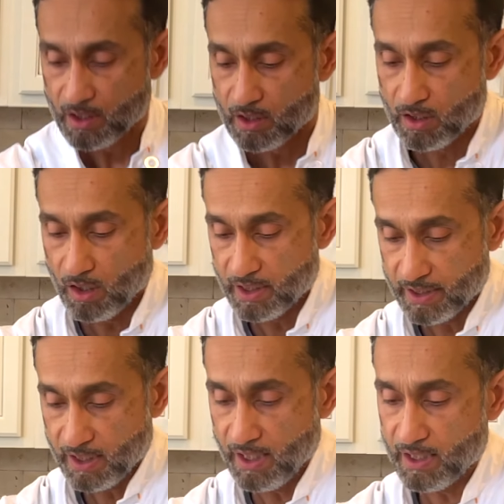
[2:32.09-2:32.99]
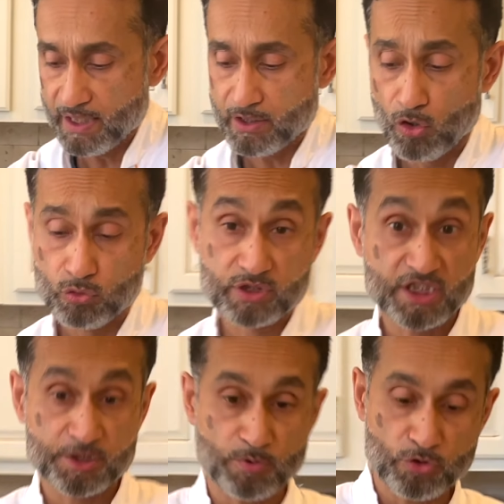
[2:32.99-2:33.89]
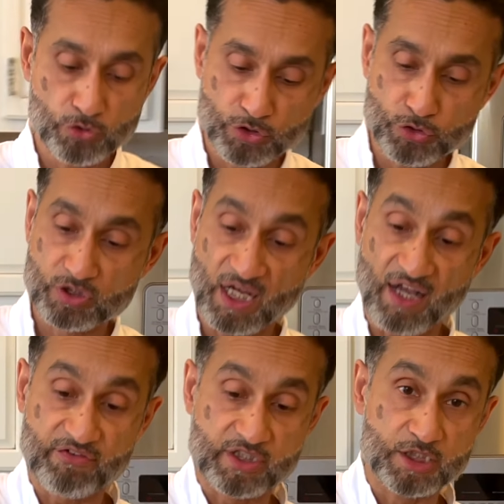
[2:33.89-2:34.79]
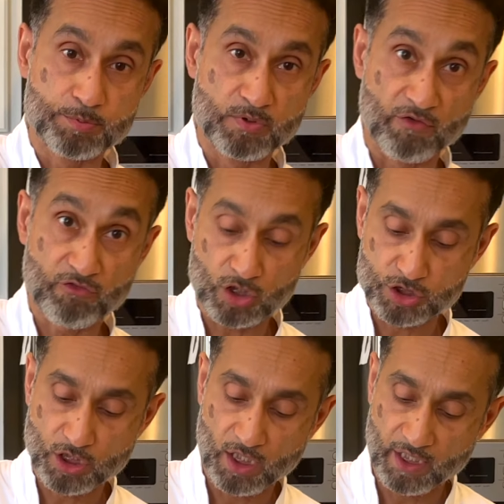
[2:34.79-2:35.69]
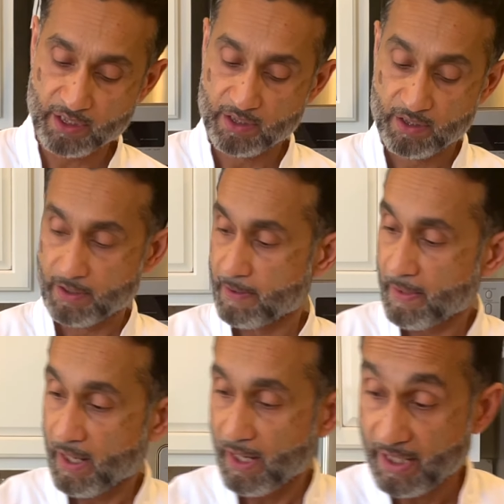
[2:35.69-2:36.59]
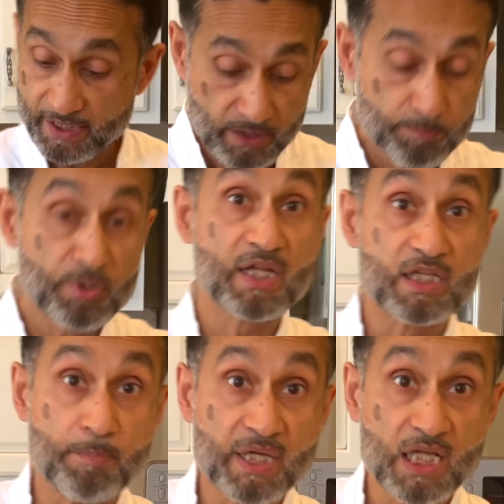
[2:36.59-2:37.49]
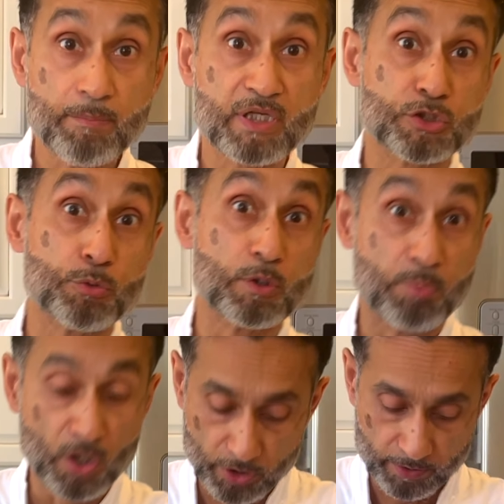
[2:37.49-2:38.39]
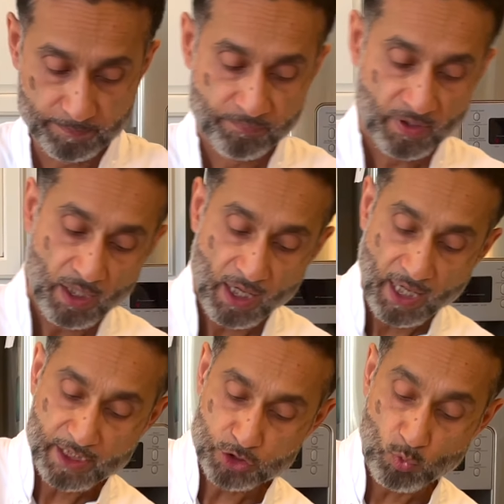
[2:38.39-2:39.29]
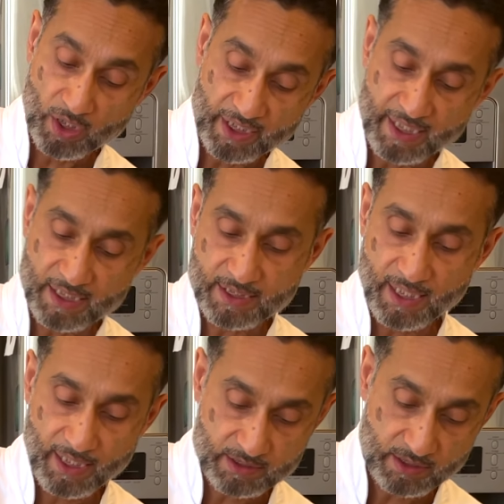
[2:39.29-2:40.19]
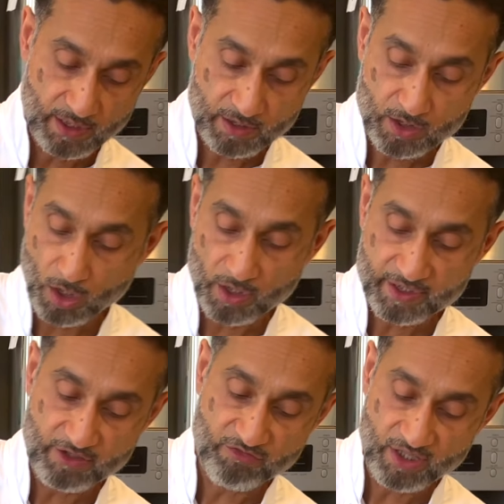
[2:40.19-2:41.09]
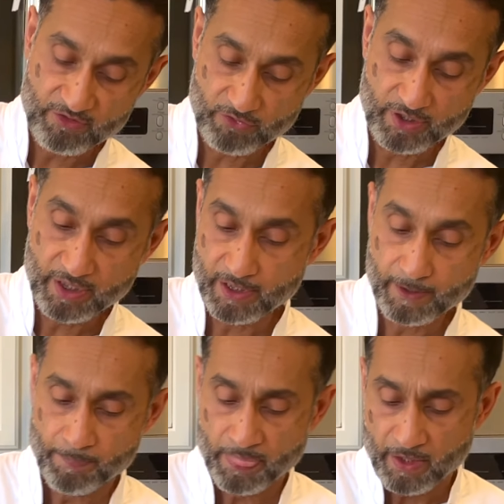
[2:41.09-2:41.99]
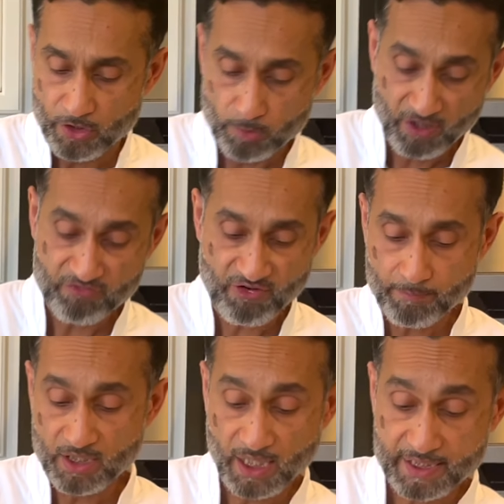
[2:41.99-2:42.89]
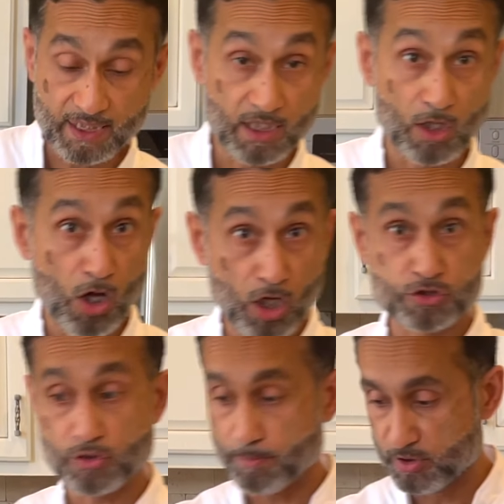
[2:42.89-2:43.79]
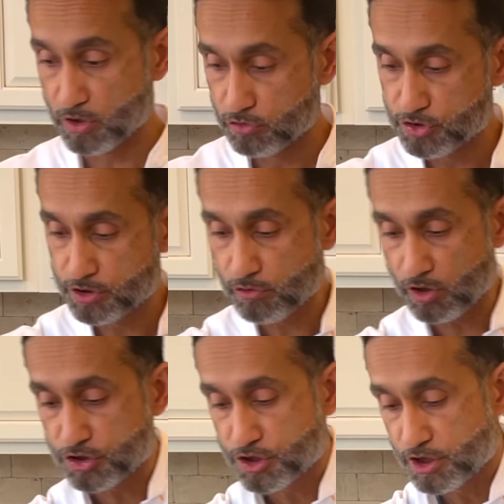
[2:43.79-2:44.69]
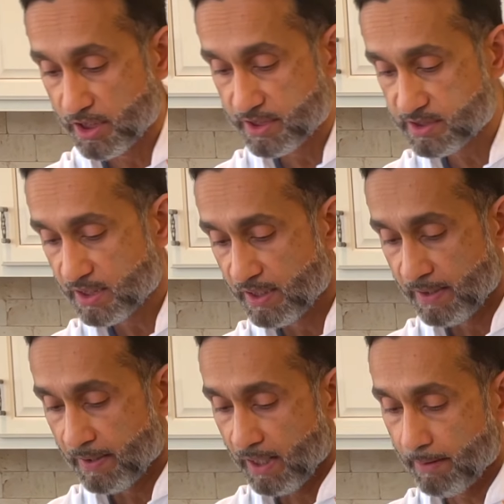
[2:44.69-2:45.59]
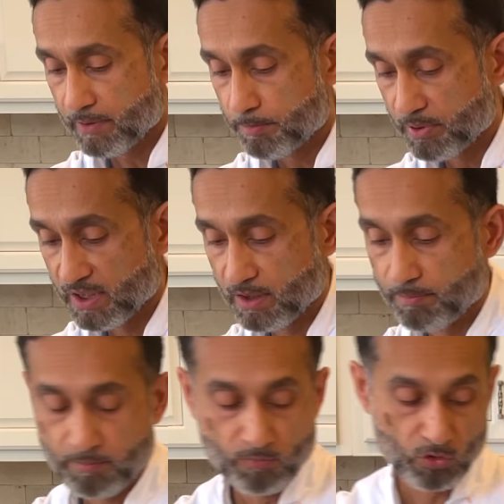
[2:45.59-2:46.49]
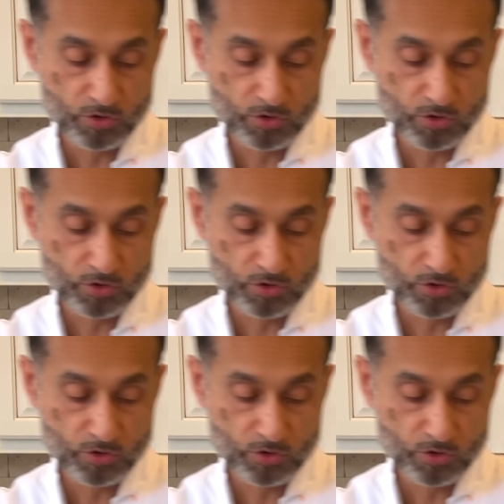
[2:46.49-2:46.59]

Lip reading: garlic. I like a whole teaspoon. You can use half a teaspoon of crushed garlic. And I didn't put it at the beginning because it would burn. I just want to get that garlicky flavor in here. You know, my family like it a little hot, so I put those crushed chilies. I'm going to put a little bit more,